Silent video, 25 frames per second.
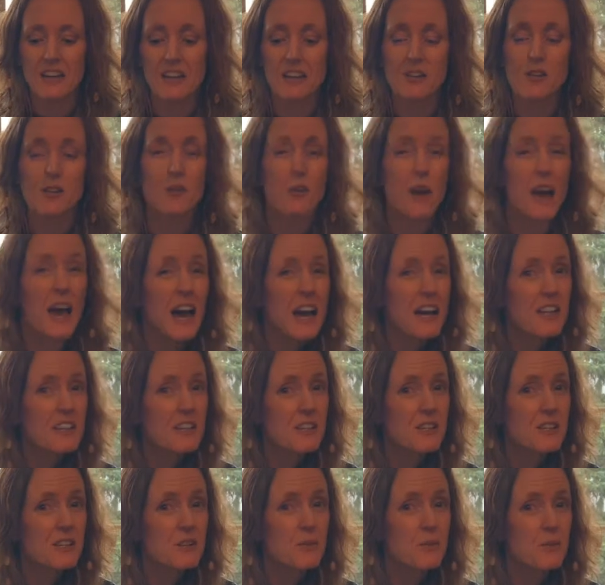
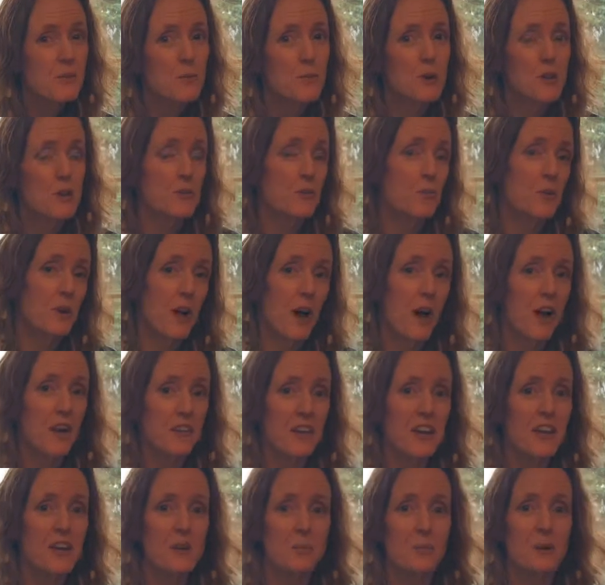stress, which we all
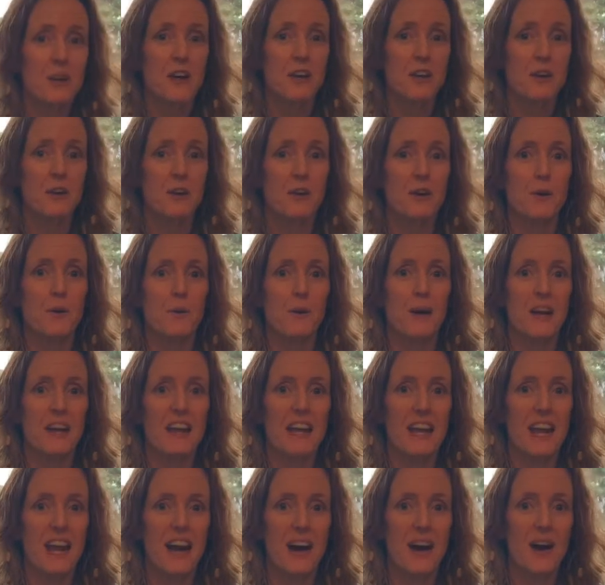tend to be under right
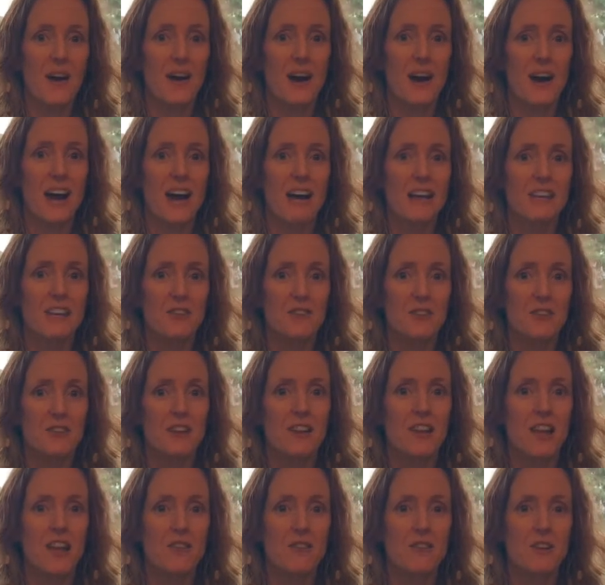now at different
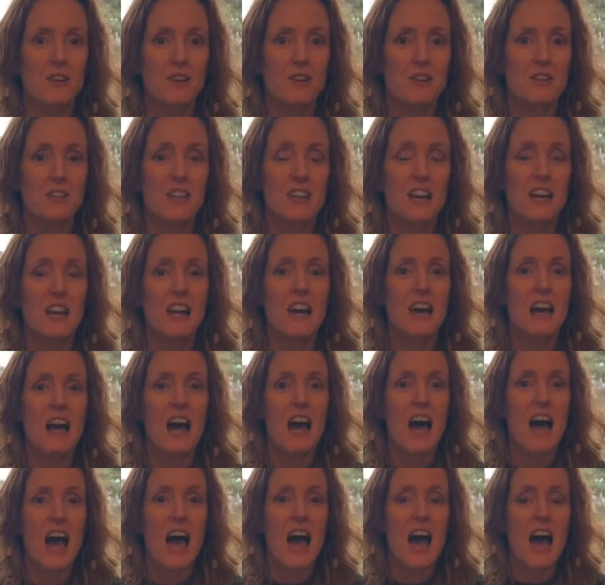levels,
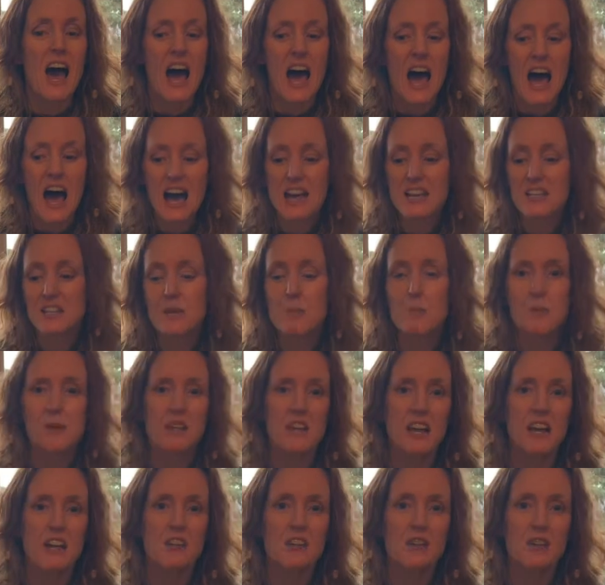has the
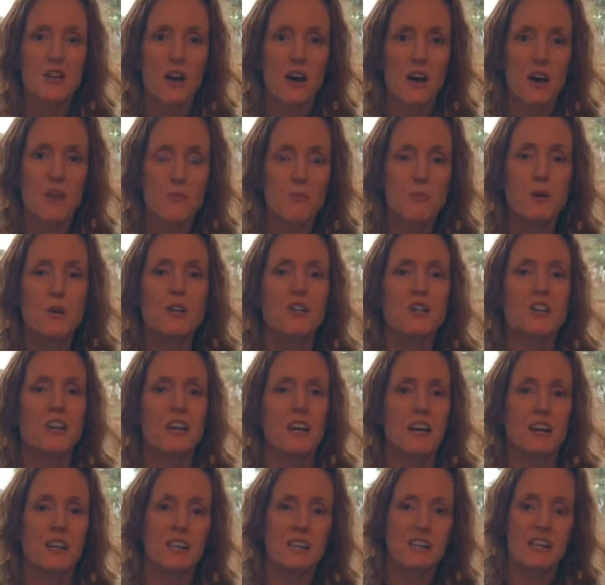potential of pushing
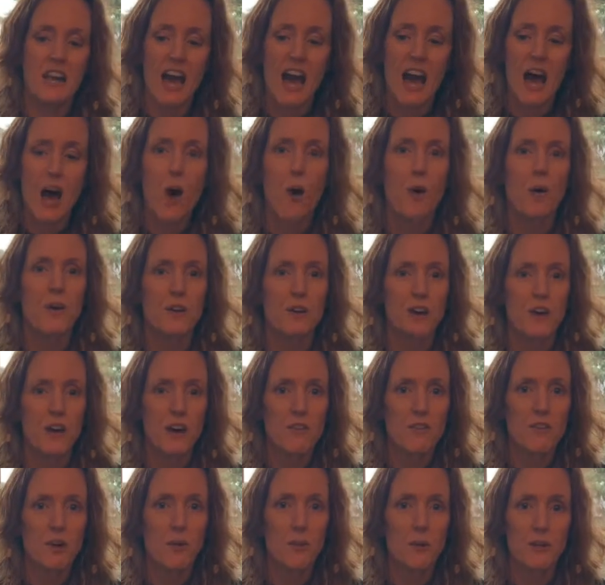us out of
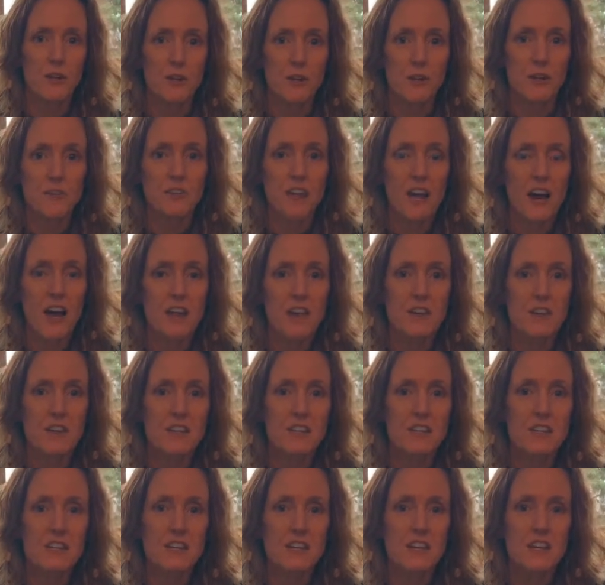our window of
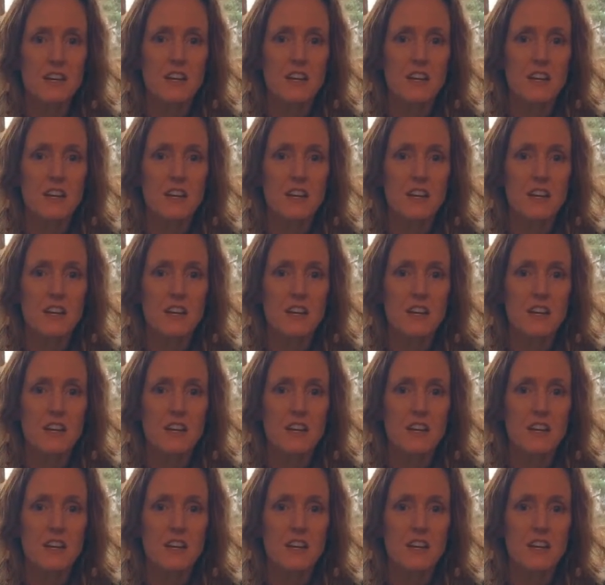tolerance.